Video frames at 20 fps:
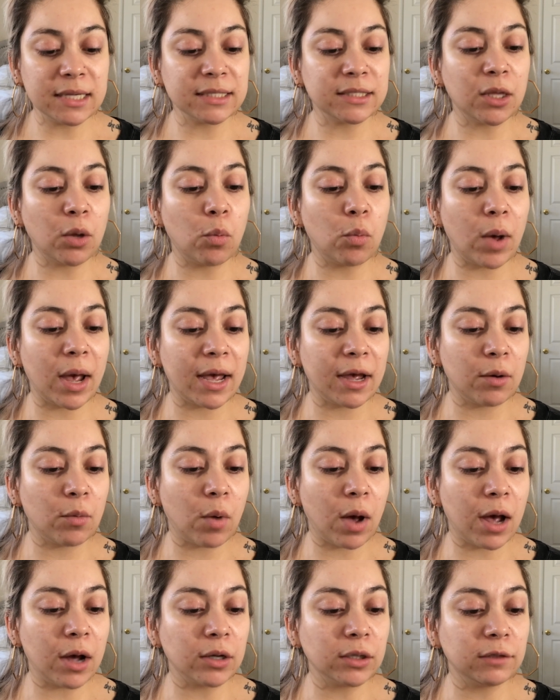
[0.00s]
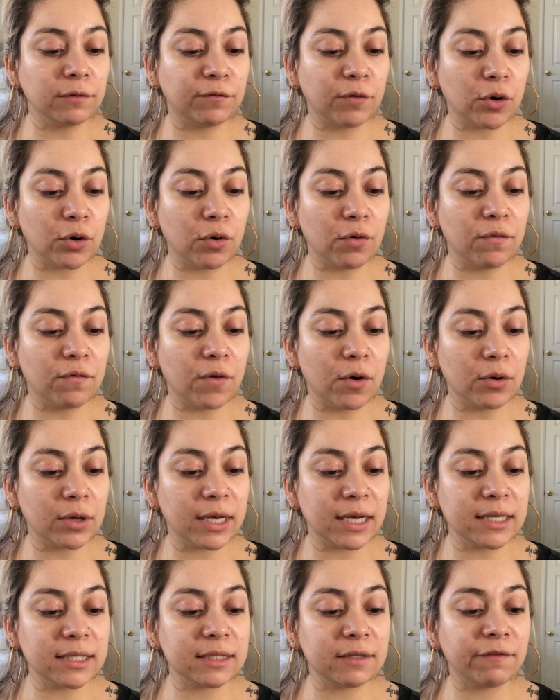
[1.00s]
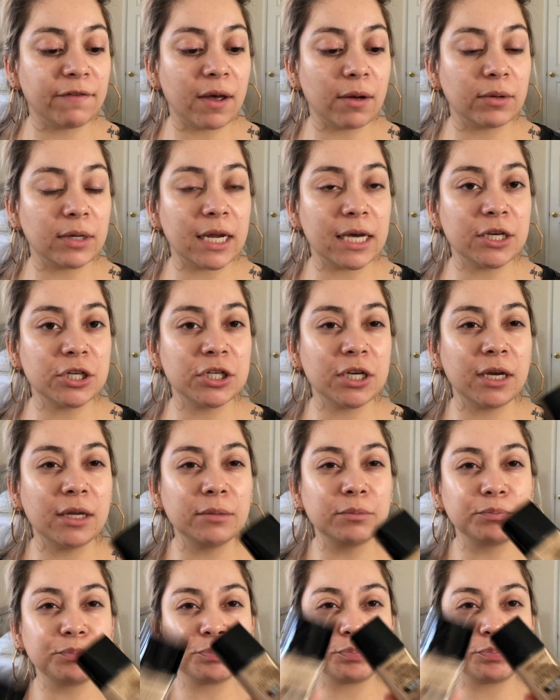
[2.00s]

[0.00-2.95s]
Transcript: is the Wet n Wild Photo Focus Foundation.